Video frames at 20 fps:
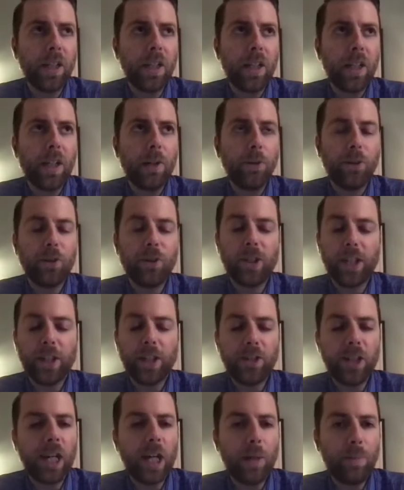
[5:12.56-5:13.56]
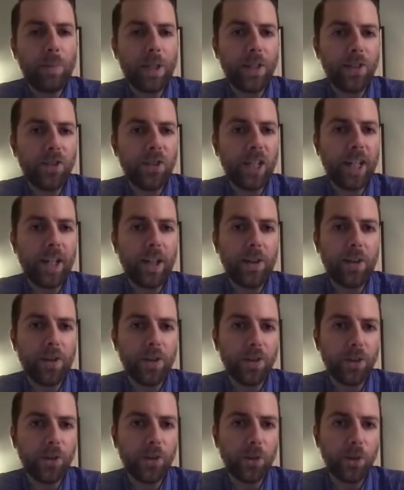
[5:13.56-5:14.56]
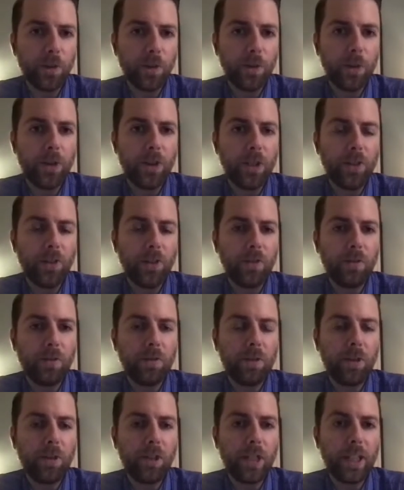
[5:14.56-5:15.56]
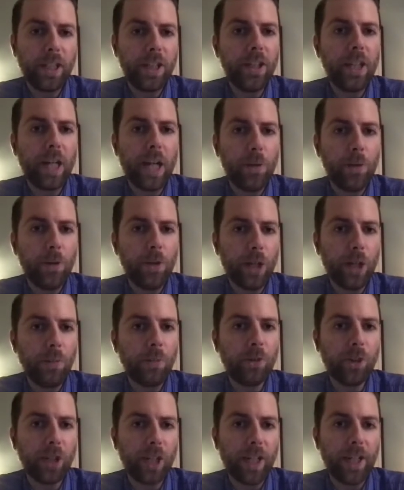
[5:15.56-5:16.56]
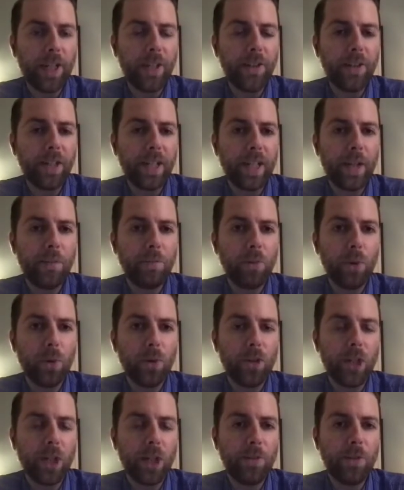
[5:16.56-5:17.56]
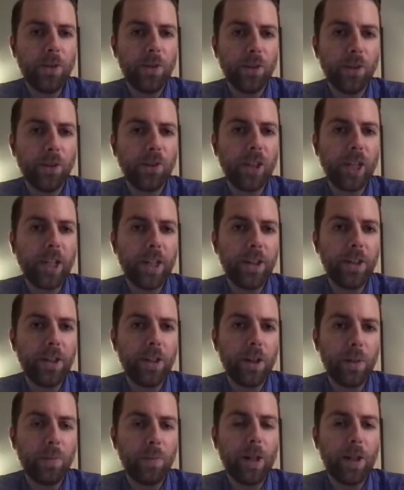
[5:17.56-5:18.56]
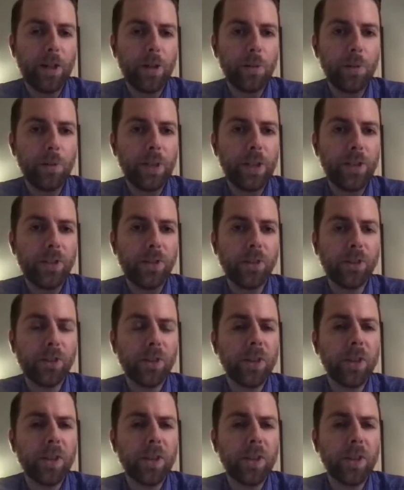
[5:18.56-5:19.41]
I would say a top end talent. So if you can get a guy with upside and add more depth to the secondary, by all means.